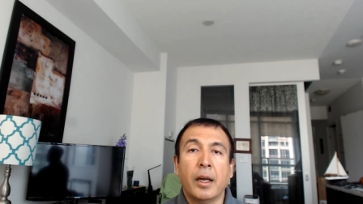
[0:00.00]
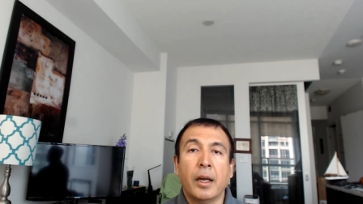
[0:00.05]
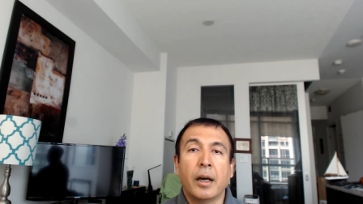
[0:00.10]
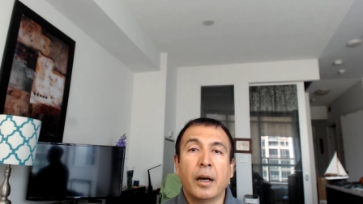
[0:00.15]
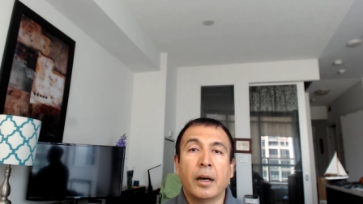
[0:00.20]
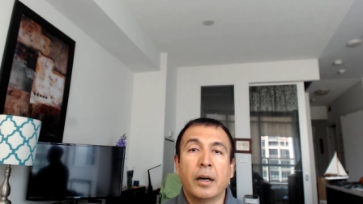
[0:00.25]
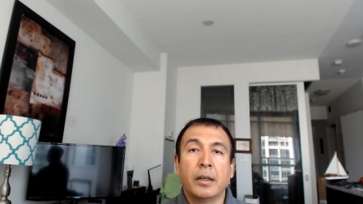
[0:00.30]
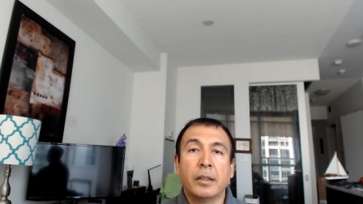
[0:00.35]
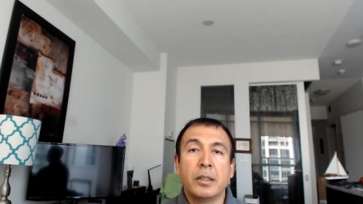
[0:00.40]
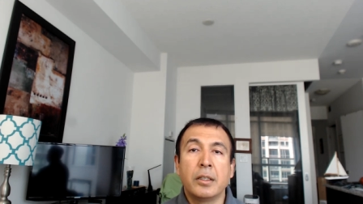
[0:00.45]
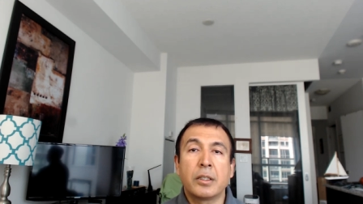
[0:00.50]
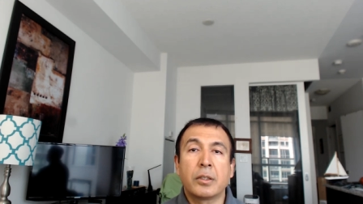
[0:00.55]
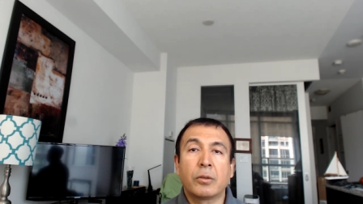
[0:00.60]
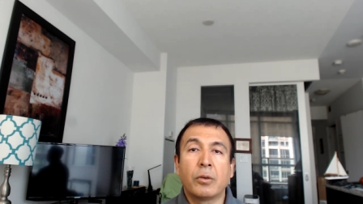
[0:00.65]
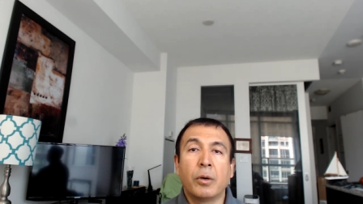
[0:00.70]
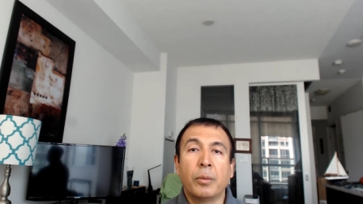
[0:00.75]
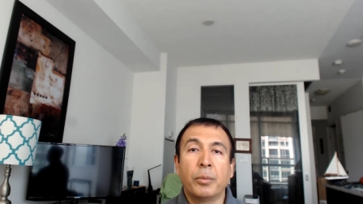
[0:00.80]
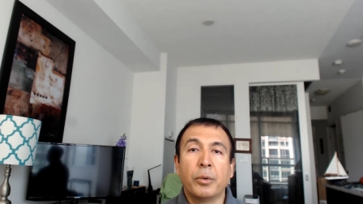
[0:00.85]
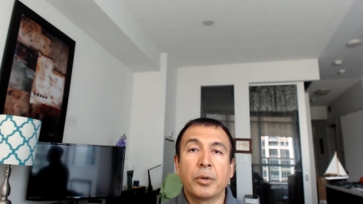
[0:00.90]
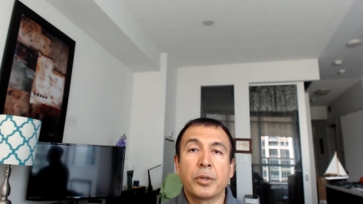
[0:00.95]
Uh, these
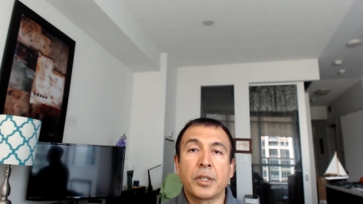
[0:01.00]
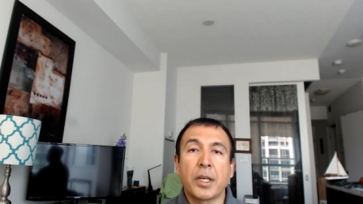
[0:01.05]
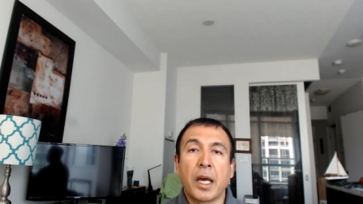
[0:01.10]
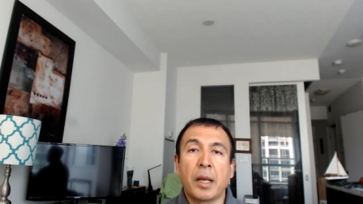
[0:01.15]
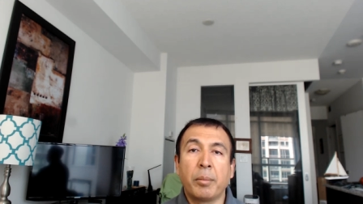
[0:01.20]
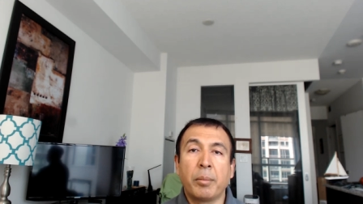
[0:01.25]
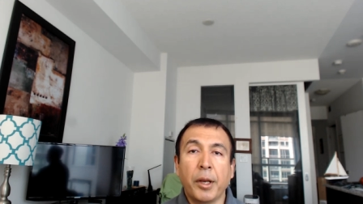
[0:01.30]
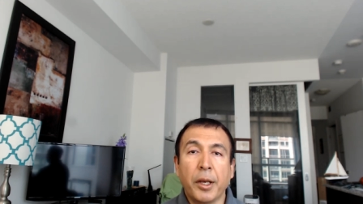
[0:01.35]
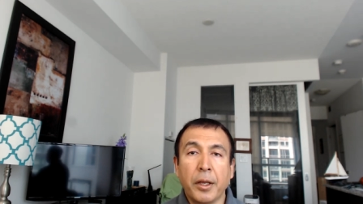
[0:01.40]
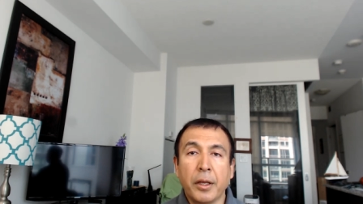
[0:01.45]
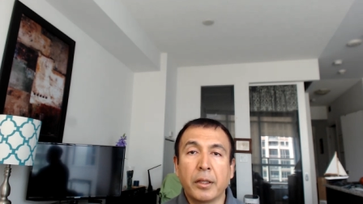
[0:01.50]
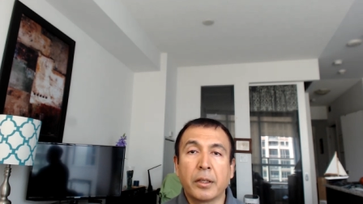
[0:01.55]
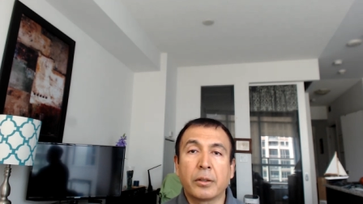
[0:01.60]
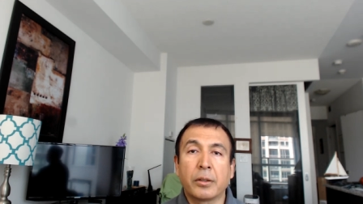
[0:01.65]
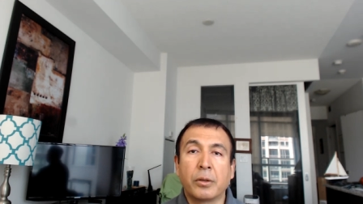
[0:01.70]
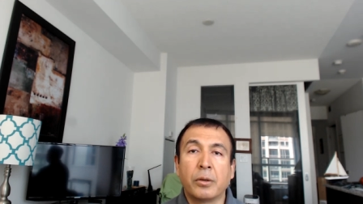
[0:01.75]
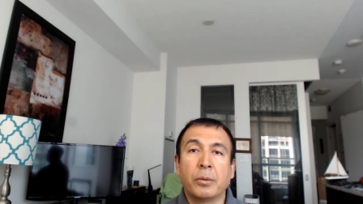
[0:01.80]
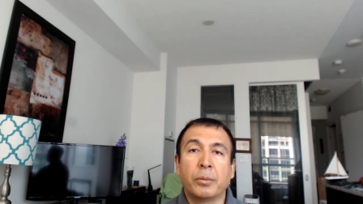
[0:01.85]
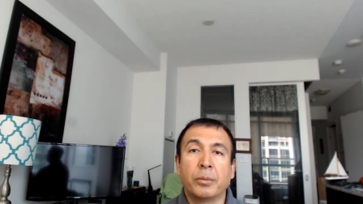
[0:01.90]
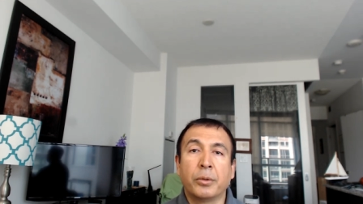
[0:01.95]
Chromebooks and many other
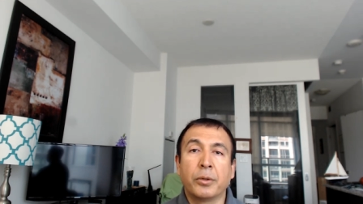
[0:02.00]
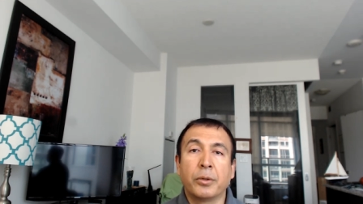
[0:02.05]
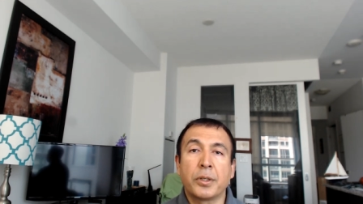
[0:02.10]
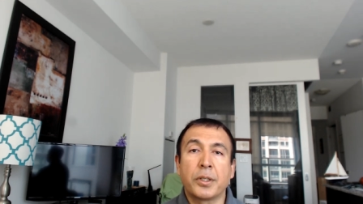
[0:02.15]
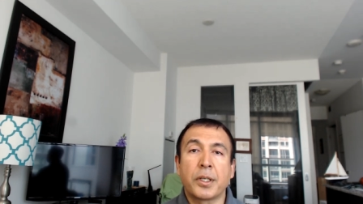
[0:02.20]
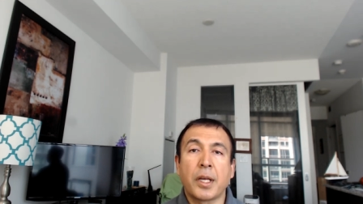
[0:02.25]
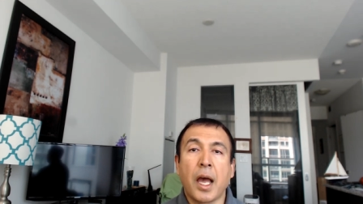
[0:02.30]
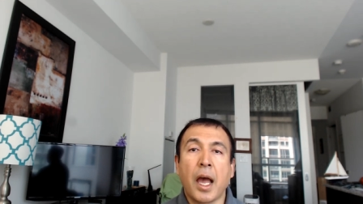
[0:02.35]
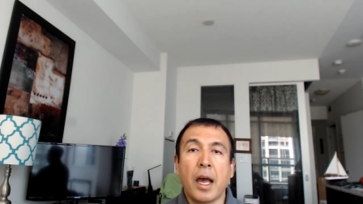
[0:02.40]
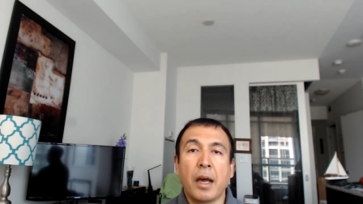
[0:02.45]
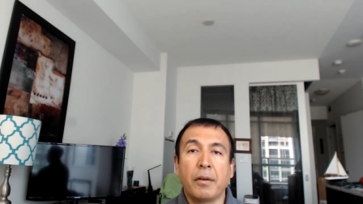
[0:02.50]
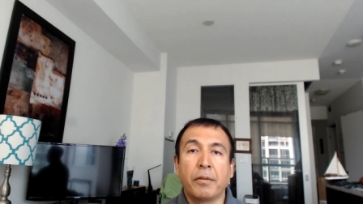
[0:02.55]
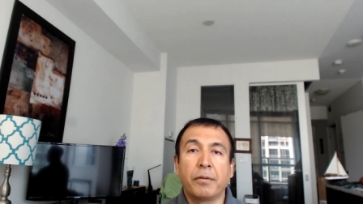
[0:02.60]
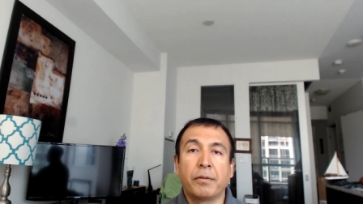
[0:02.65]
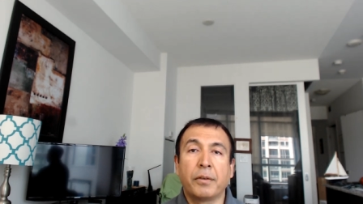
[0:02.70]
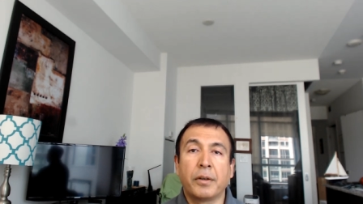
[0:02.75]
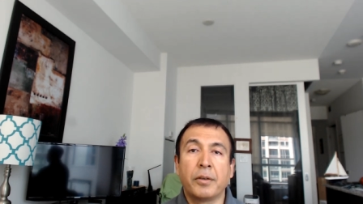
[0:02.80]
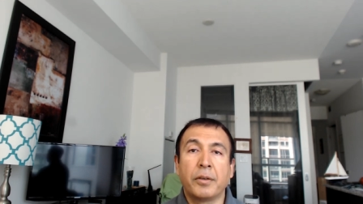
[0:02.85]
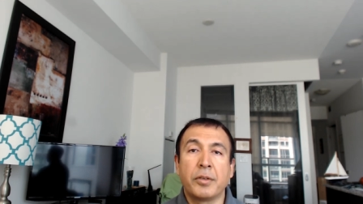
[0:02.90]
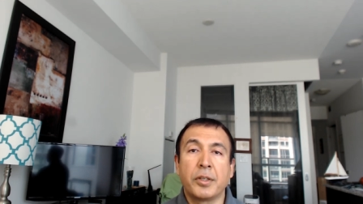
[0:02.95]
Chromebooks have
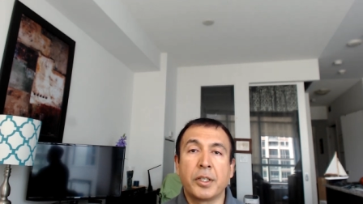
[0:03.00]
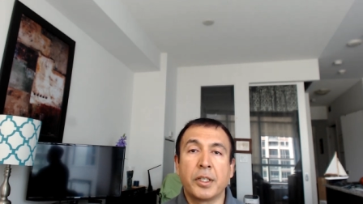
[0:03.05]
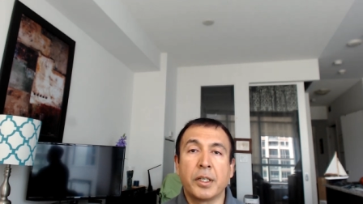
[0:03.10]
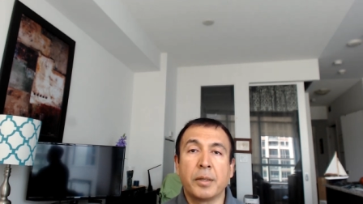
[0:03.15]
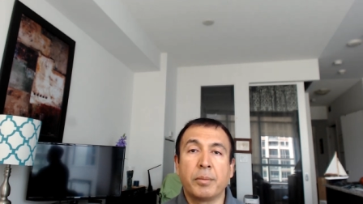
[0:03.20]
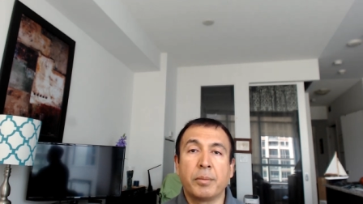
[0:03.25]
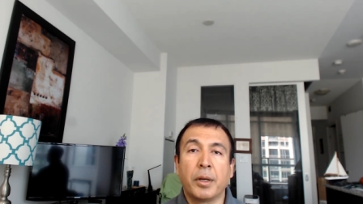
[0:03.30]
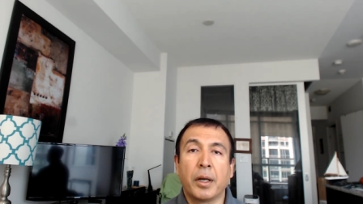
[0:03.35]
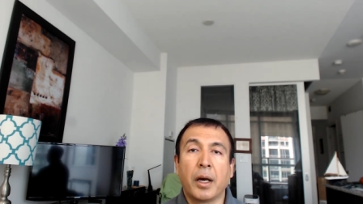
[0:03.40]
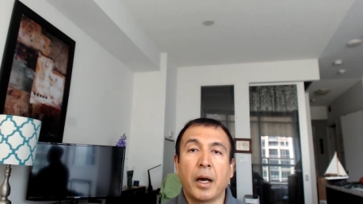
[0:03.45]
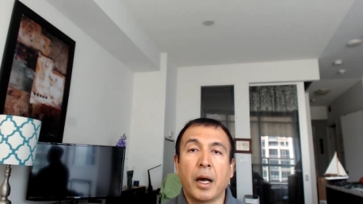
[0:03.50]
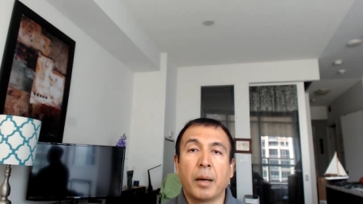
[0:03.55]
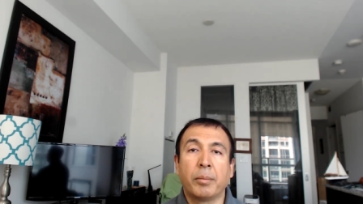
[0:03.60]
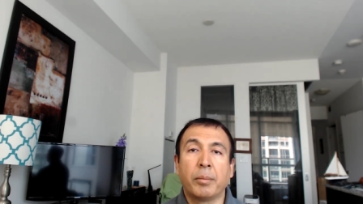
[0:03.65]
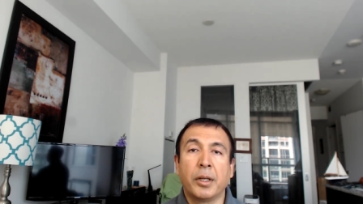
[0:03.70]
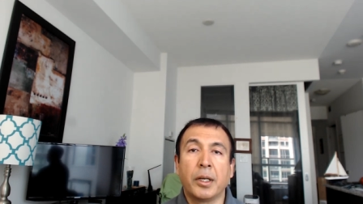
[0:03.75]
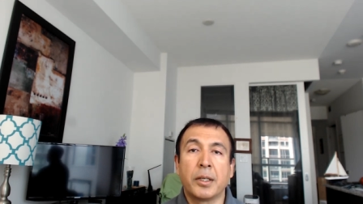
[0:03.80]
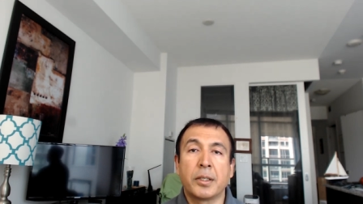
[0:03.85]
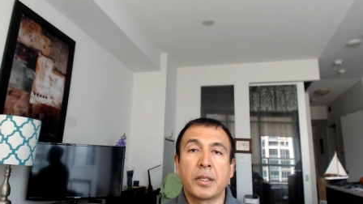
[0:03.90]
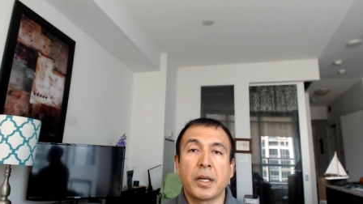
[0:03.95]
uh, received
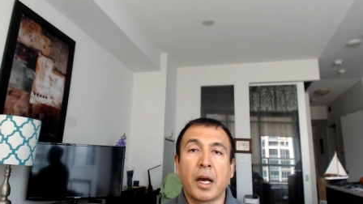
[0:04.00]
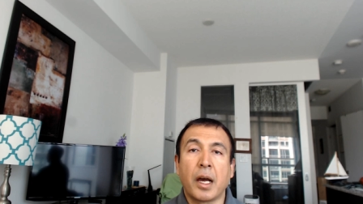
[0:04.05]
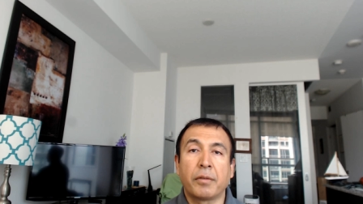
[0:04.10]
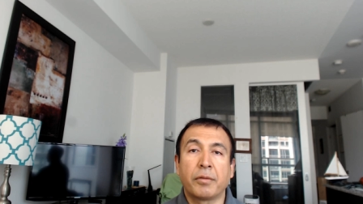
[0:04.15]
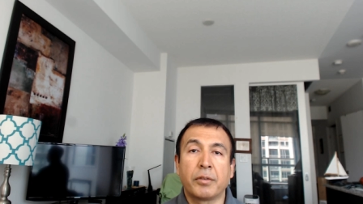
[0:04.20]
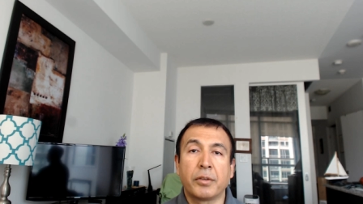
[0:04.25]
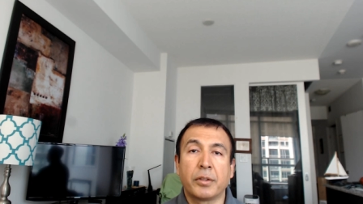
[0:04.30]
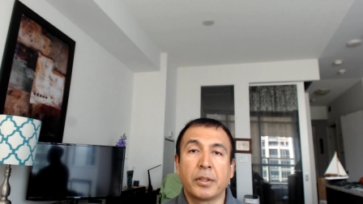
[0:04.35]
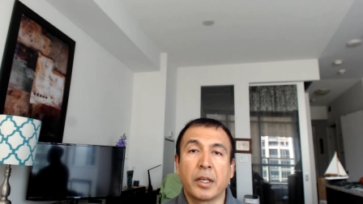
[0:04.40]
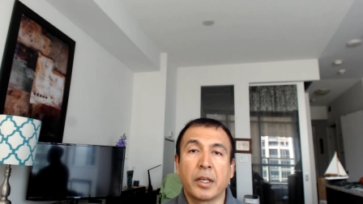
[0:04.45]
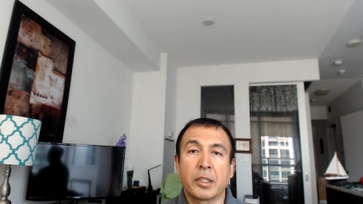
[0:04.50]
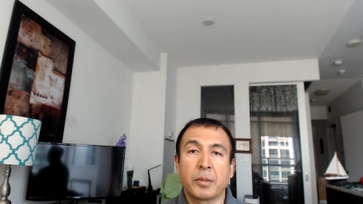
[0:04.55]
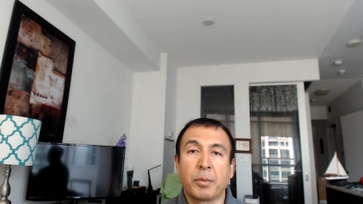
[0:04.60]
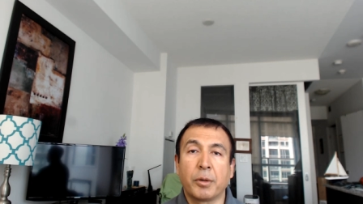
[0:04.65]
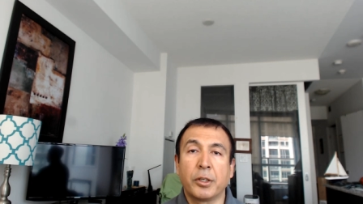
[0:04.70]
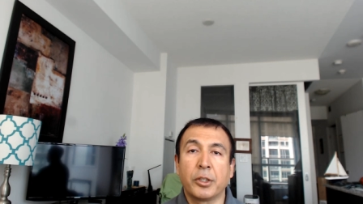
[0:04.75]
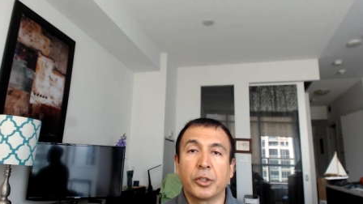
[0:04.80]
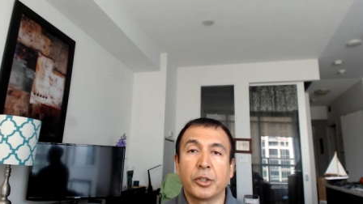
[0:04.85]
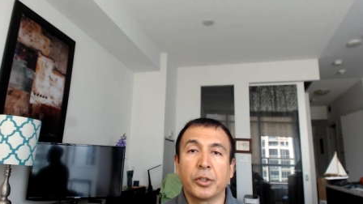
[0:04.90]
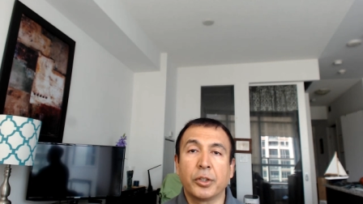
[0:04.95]
updates after the
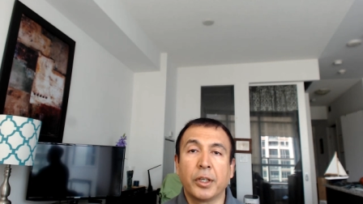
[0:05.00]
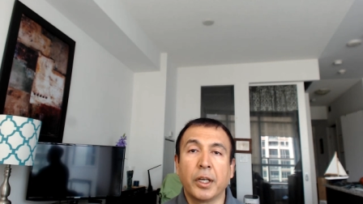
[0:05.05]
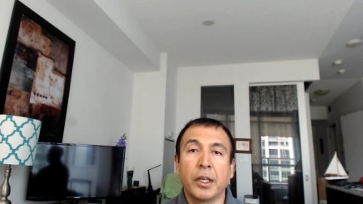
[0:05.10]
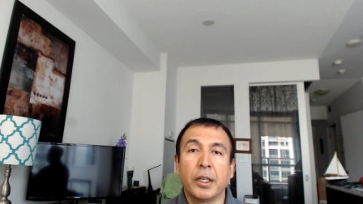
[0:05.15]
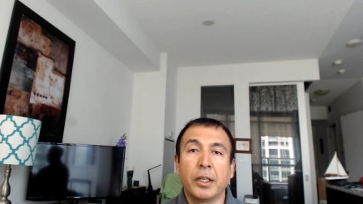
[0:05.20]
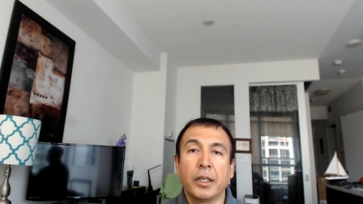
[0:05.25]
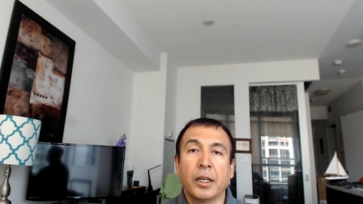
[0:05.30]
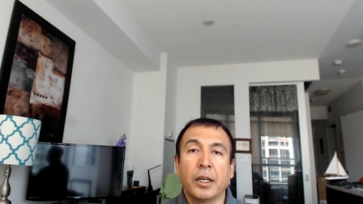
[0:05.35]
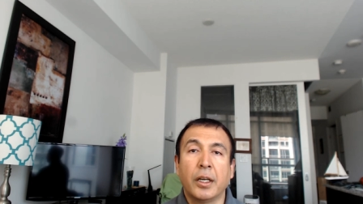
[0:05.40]
expiration date